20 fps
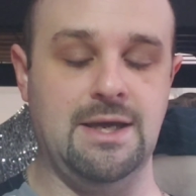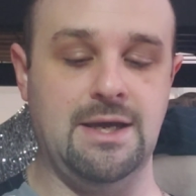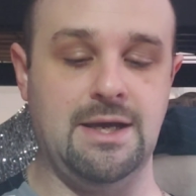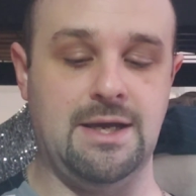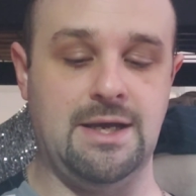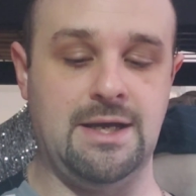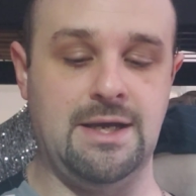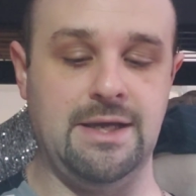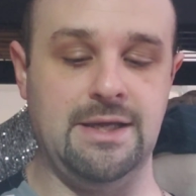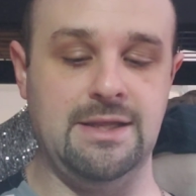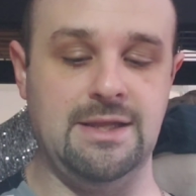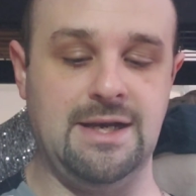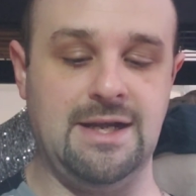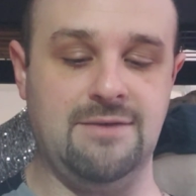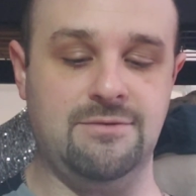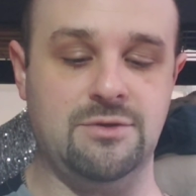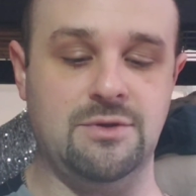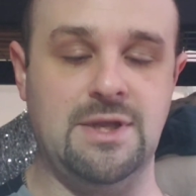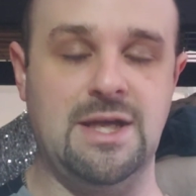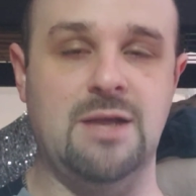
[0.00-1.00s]
And then
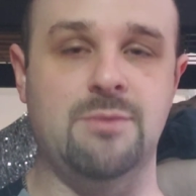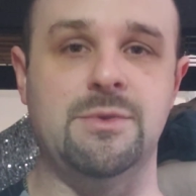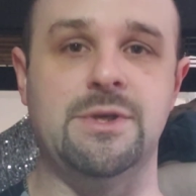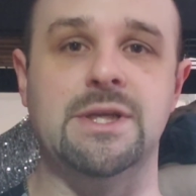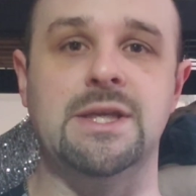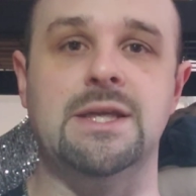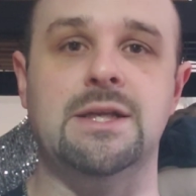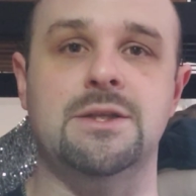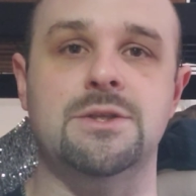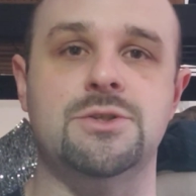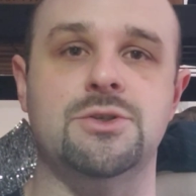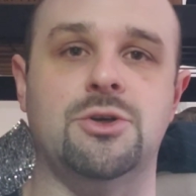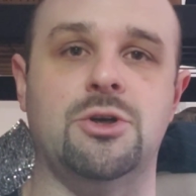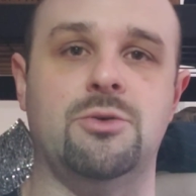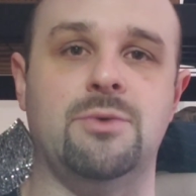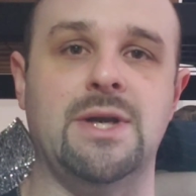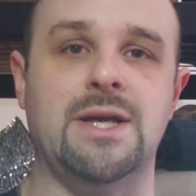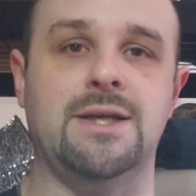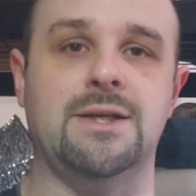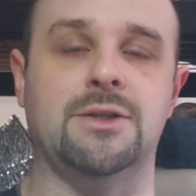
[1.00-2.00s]
after that, I'm going to get into
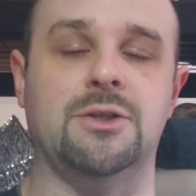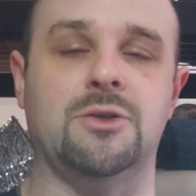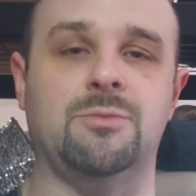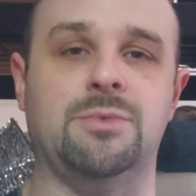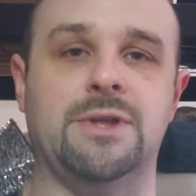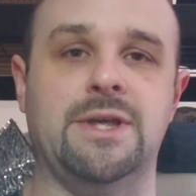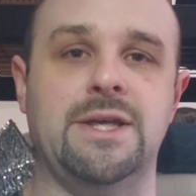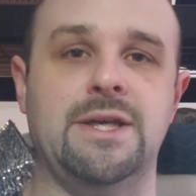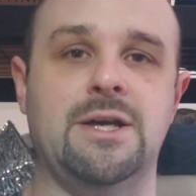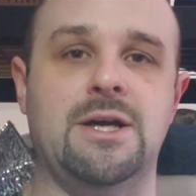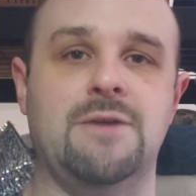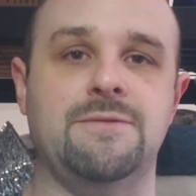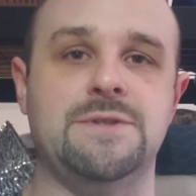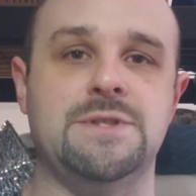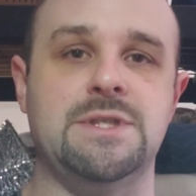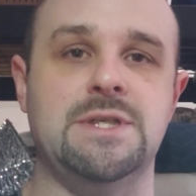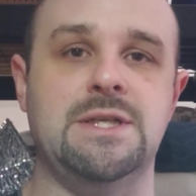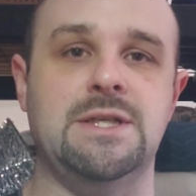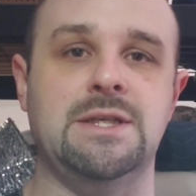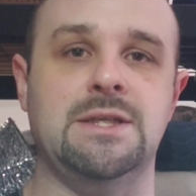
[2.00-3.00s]
our regular playoff
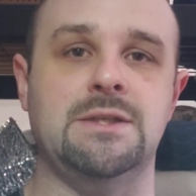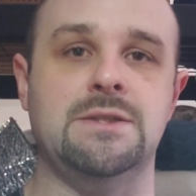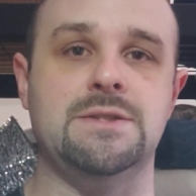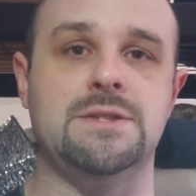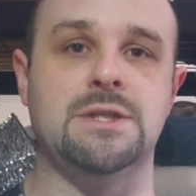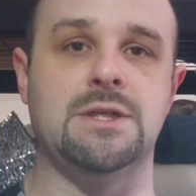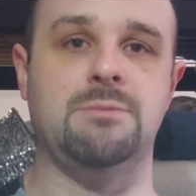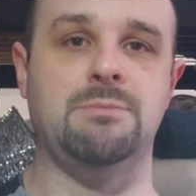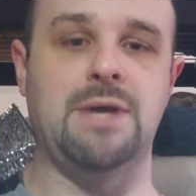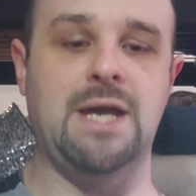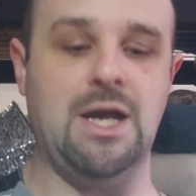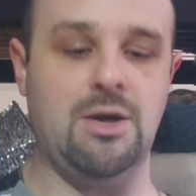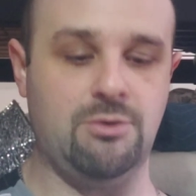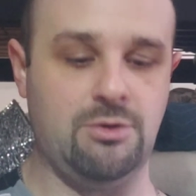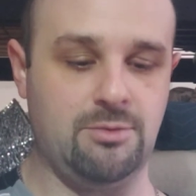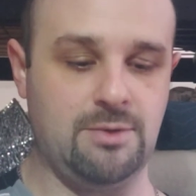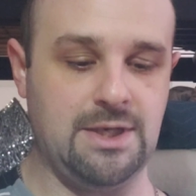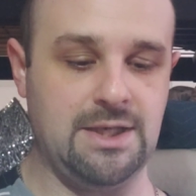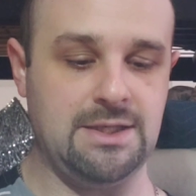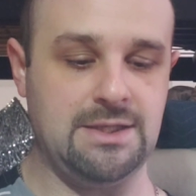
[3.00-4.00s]
seedings and
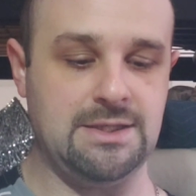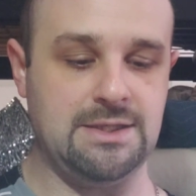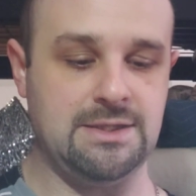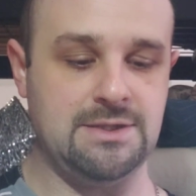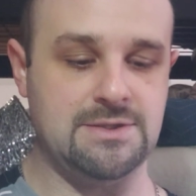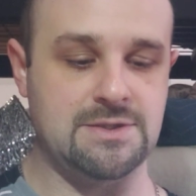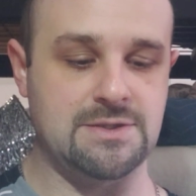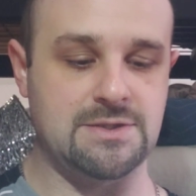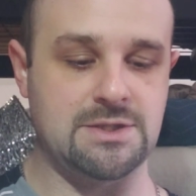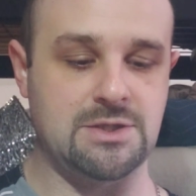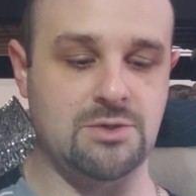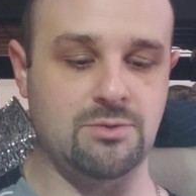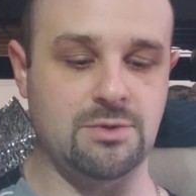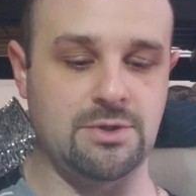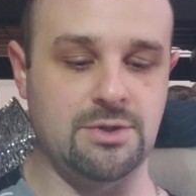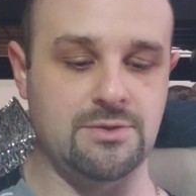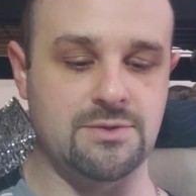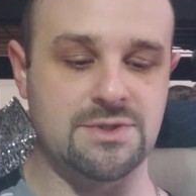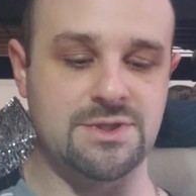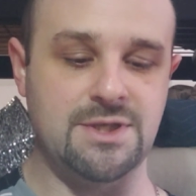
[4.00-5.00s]
power rankings and see where
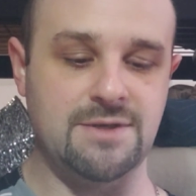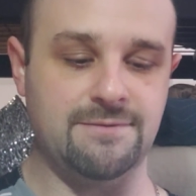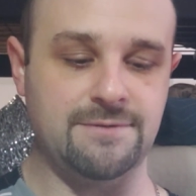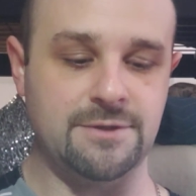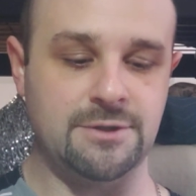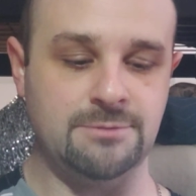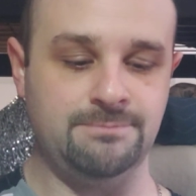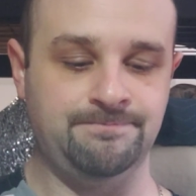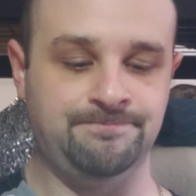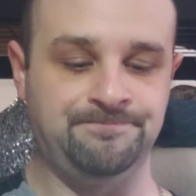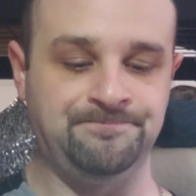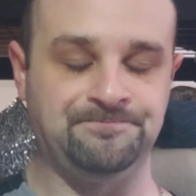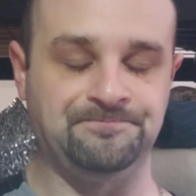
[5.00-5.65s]
those differ.